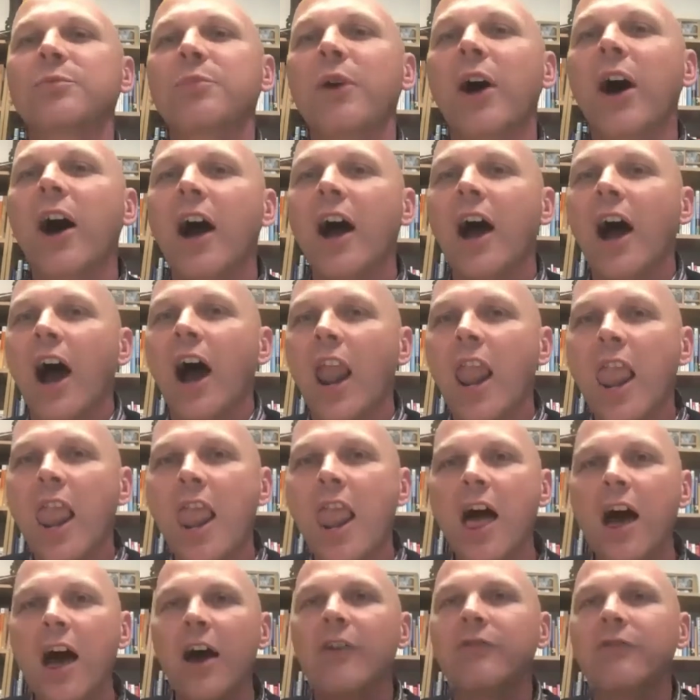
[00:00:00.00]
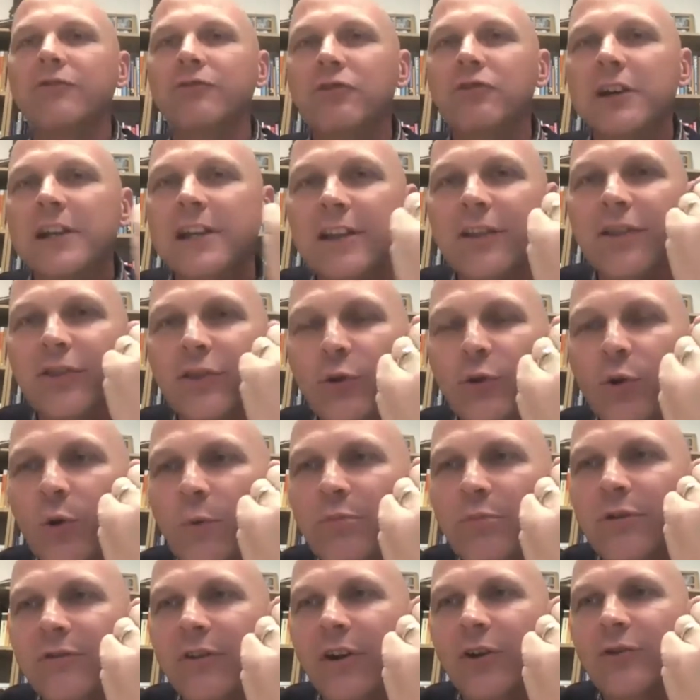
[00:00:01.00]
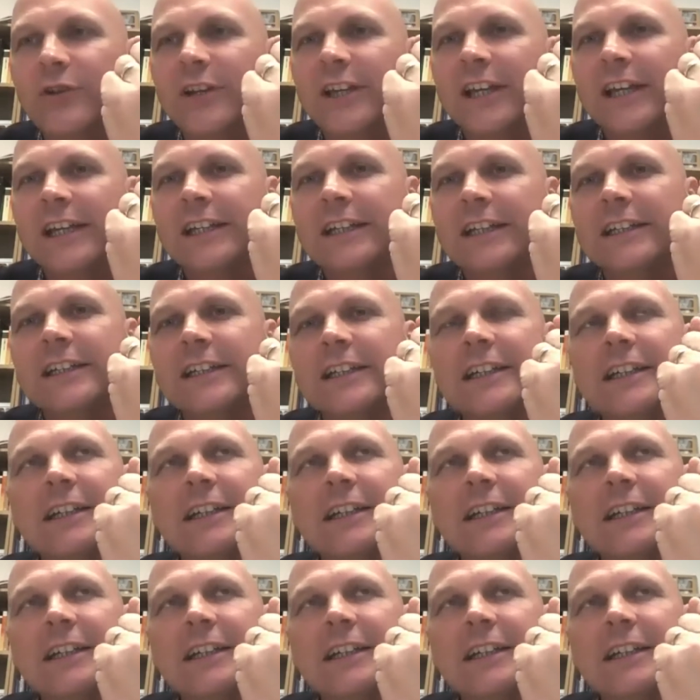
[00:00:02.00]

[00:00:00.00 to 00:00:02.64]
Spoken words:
but I love really thought-provoking